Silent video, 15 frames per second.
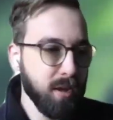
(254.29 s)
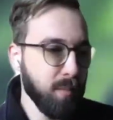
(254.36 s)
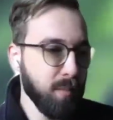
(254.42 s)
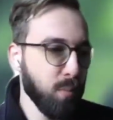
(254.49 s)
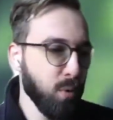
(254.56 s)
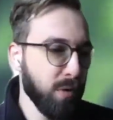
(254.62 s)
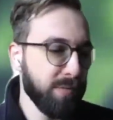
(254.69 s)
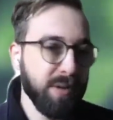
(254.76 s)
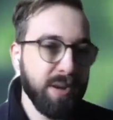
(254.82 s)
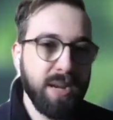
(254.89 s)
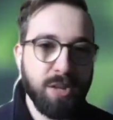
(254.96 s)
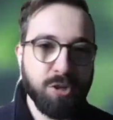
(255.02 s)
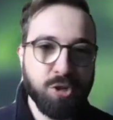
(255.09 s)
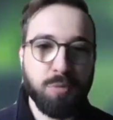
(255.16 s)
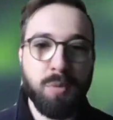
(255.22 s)
more
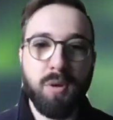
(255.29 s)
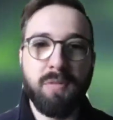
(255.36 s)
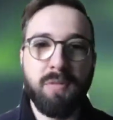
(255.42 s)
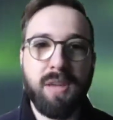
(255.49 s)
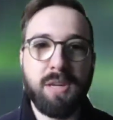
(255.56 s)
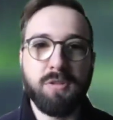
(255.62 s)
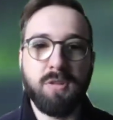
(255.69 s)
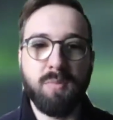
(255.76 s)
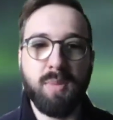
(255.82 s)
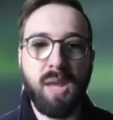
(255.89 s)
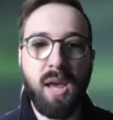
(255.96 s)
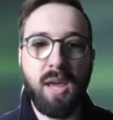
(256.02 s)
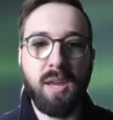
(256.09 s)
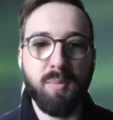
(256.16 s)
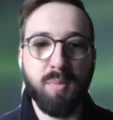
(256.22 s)
financial motivation
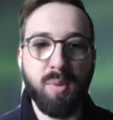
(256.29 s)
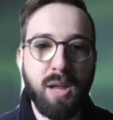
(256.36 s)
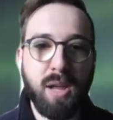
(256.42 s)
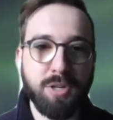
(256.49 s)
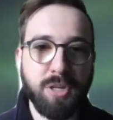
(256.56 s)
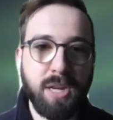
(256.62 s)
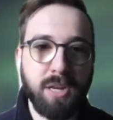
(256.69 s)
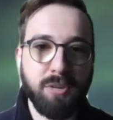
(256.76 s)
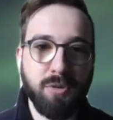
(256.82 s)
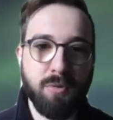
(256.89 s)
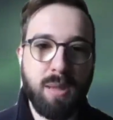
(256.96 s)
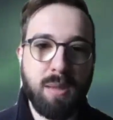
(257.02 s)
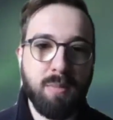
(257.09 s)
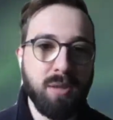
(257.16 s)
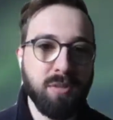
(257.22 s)
behind a project, or
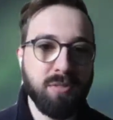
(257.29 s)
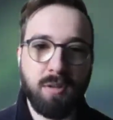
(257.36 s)
maybe